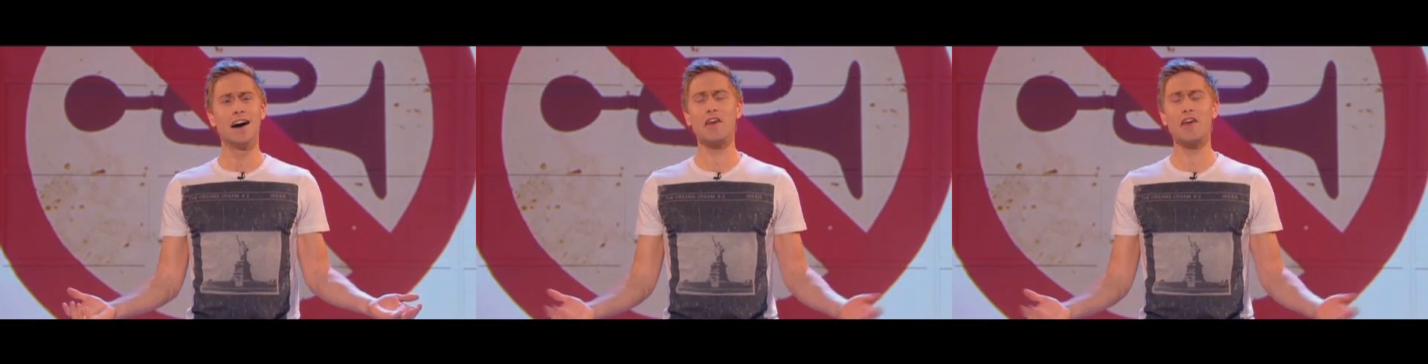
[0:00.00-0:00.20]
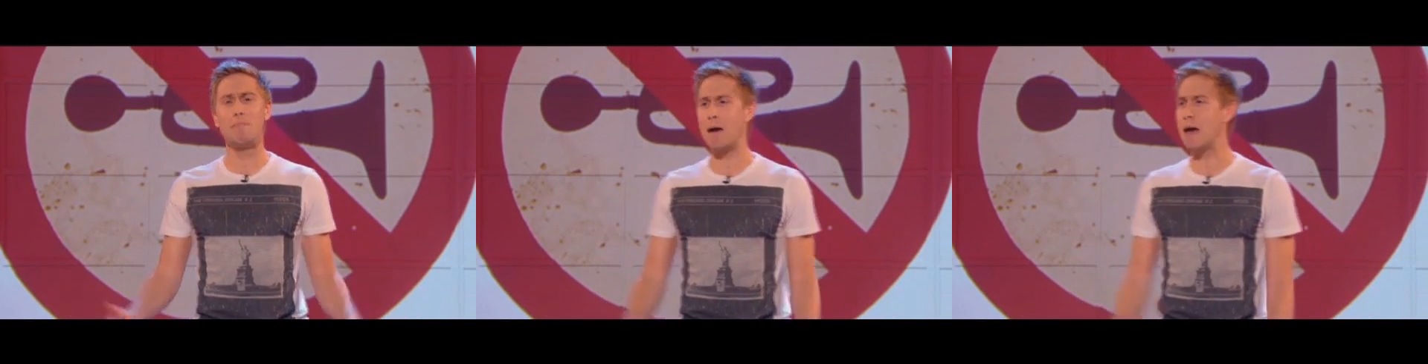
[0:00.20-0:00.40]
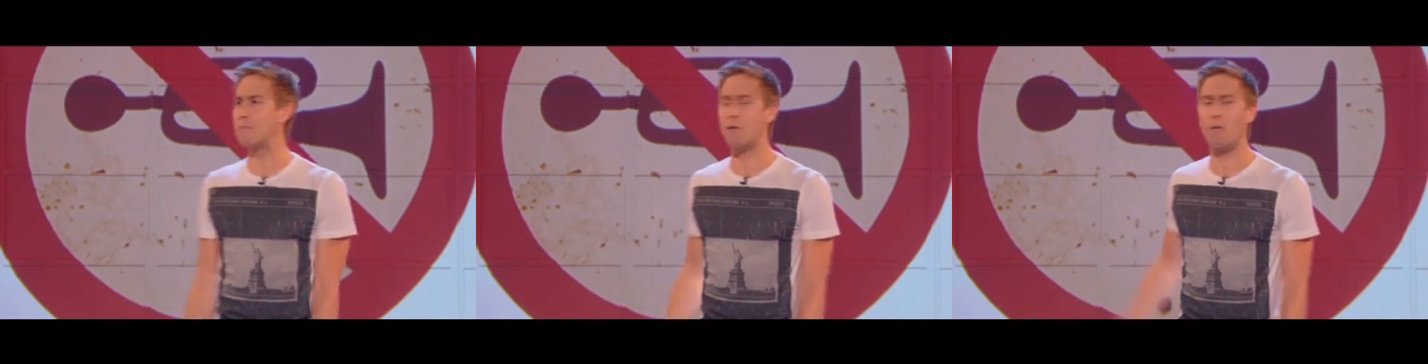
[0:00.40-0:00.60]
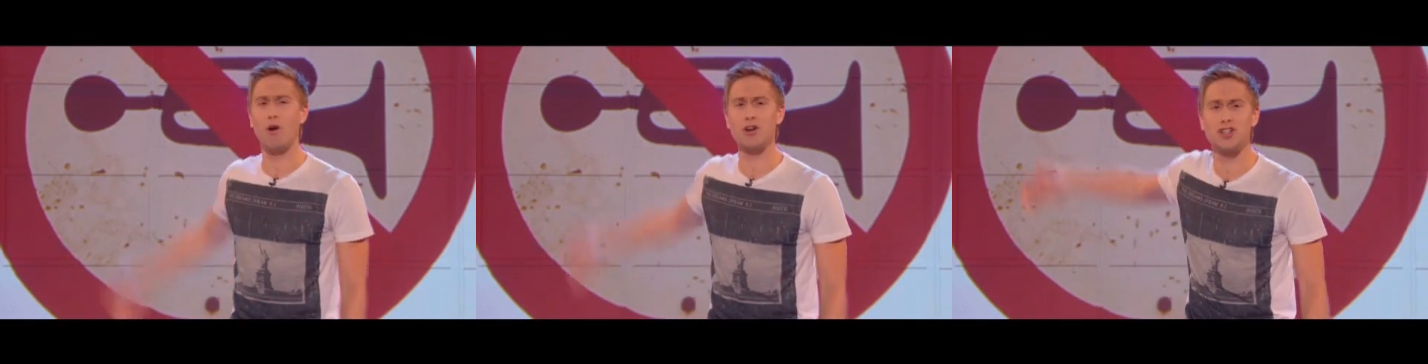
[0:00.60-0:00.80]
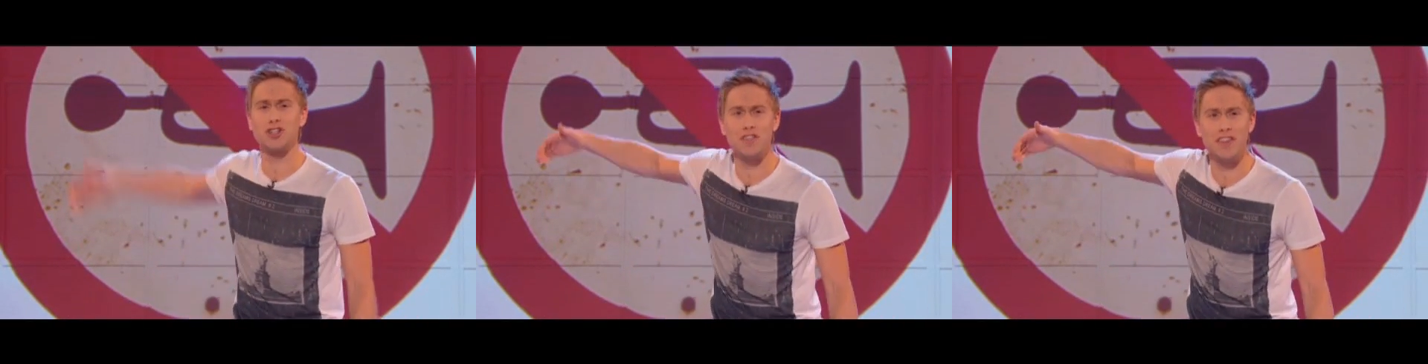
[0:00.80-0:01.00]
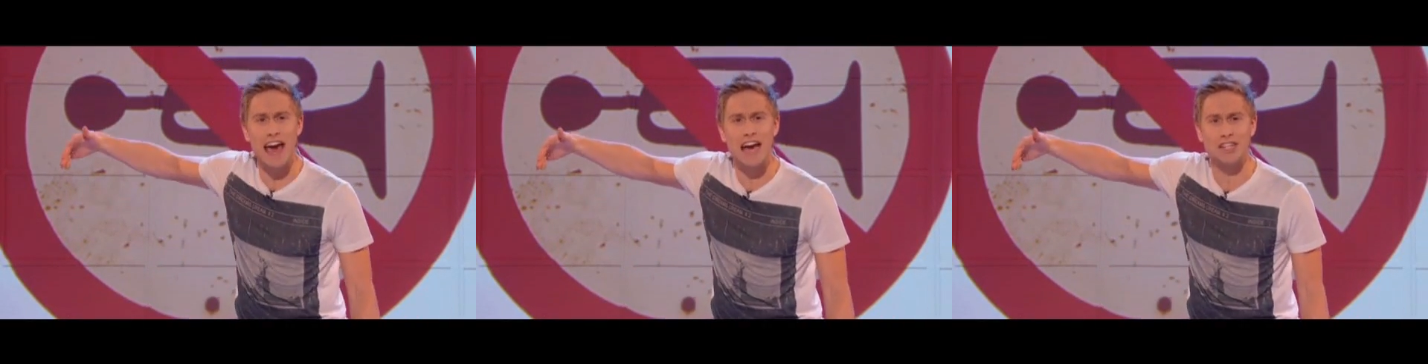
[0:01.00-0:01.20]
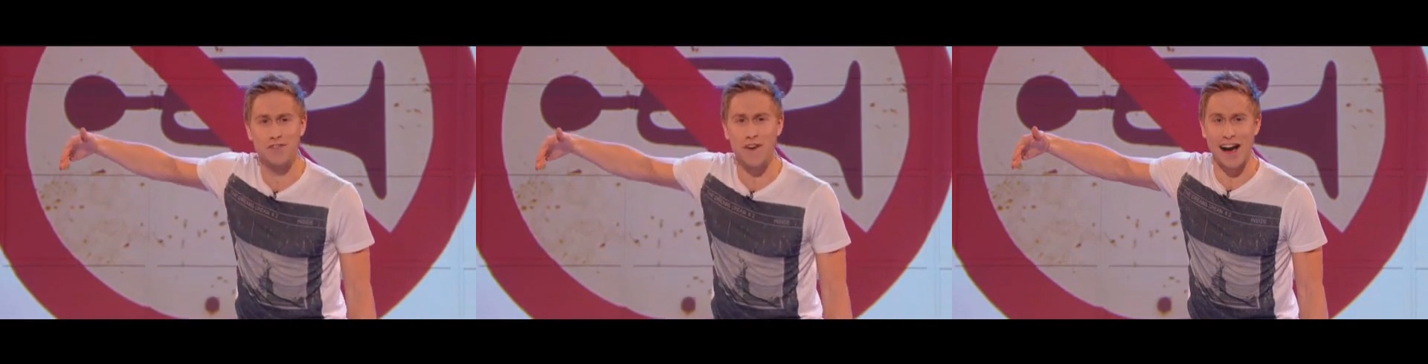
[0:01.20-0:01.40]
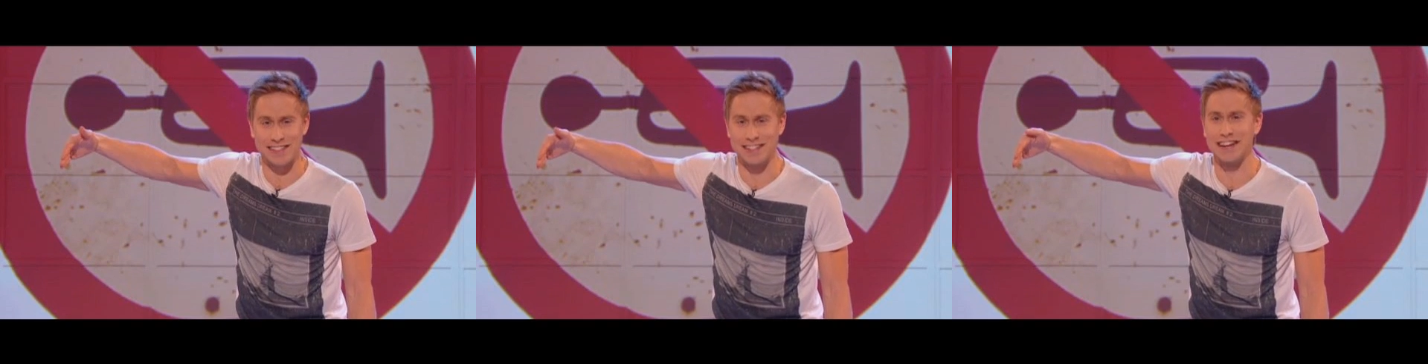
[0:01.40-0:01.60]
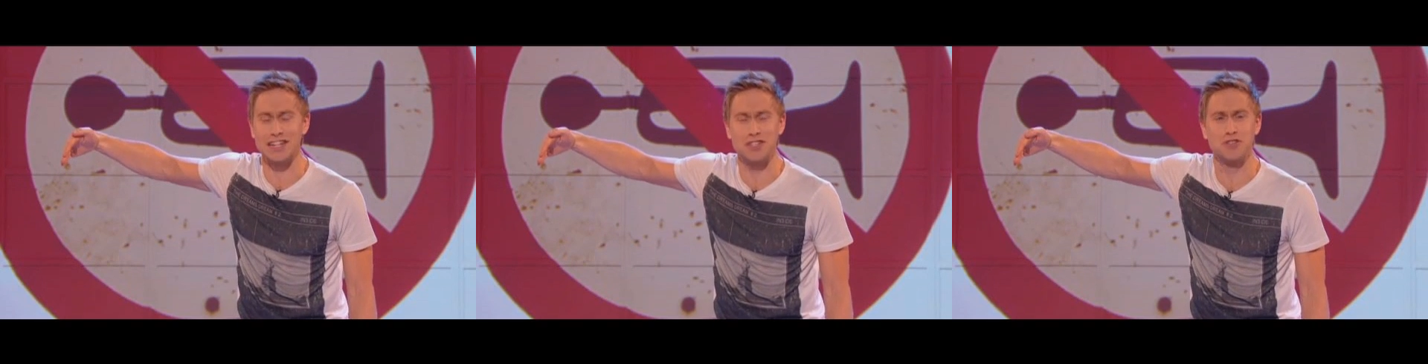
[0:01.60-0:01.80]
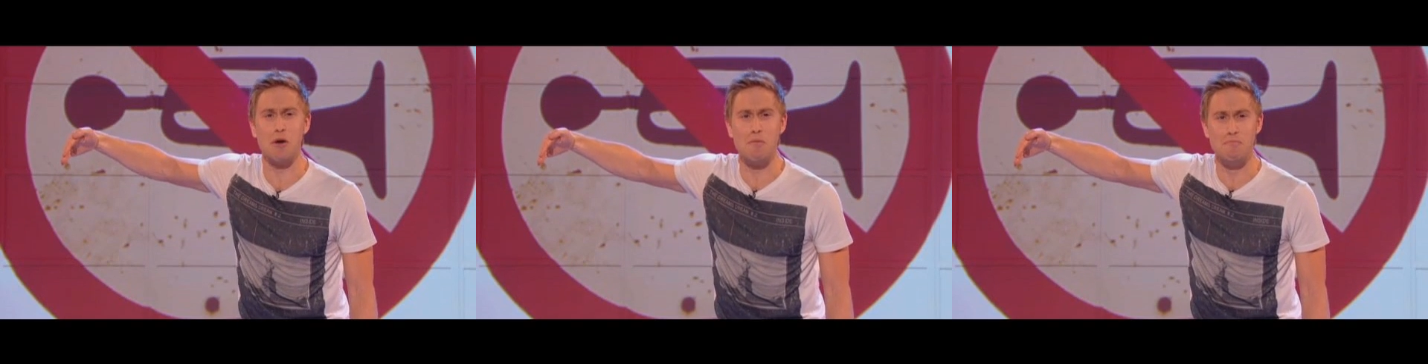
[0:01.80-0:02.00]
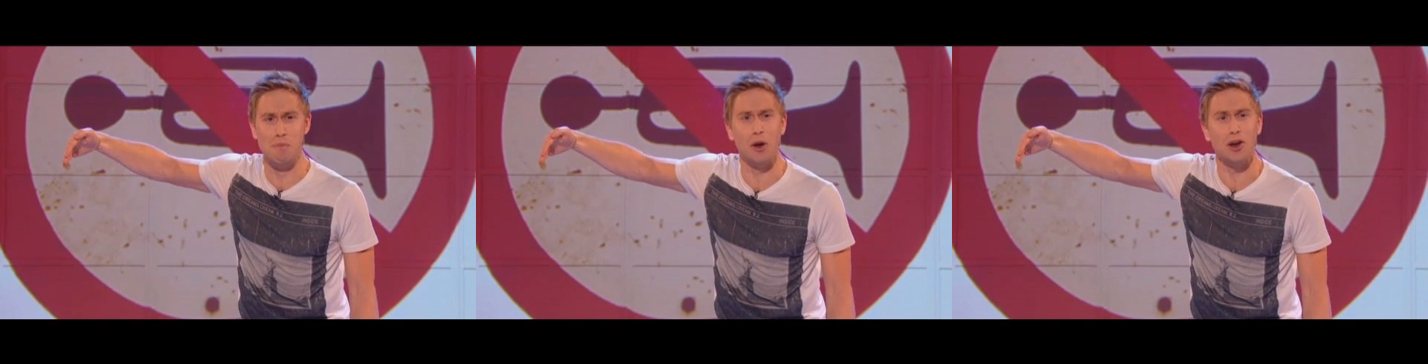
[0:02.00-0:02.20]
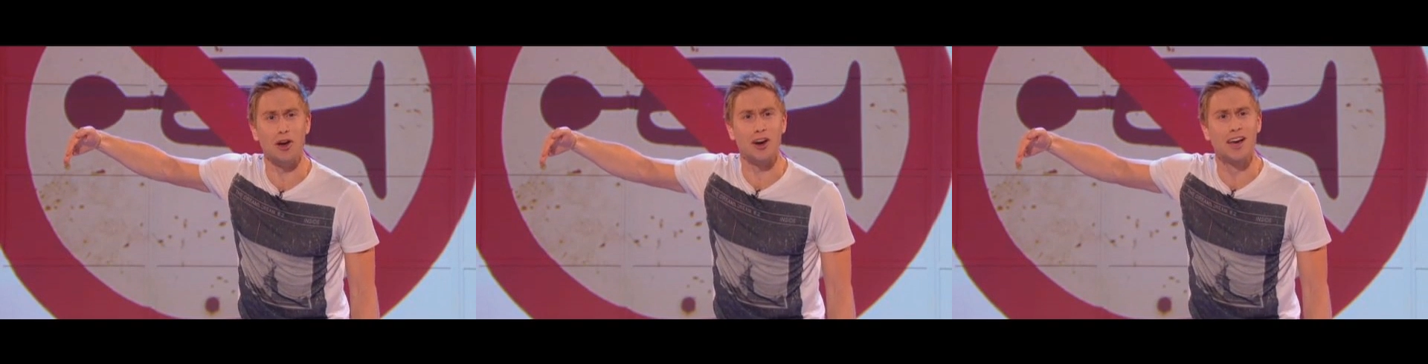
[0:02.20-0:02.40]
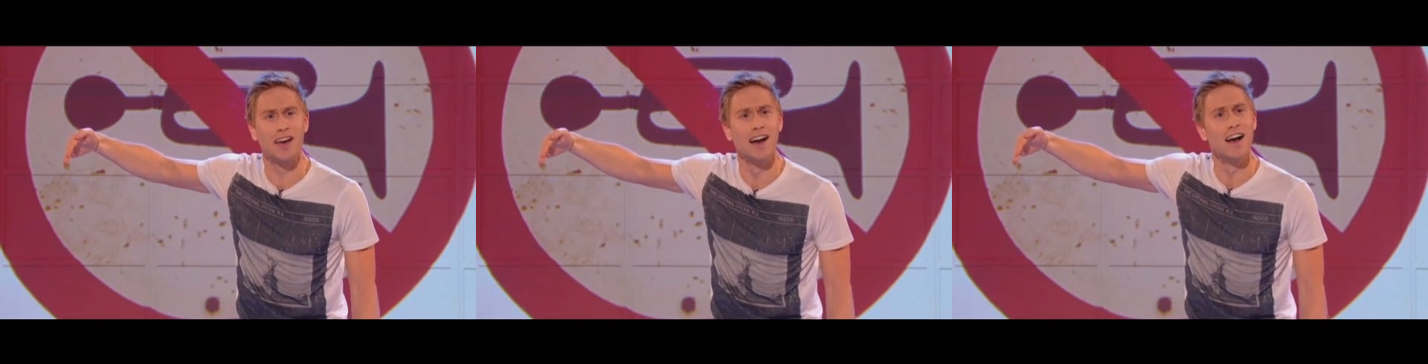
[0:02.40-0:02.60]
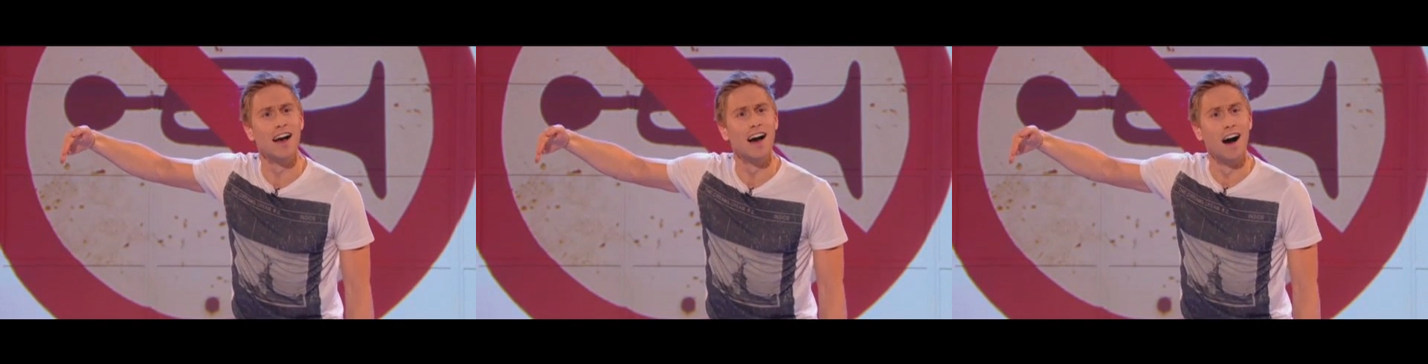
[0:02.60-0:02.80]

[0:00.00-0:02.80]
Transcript: Are there people watching The X Factor next to a bullock?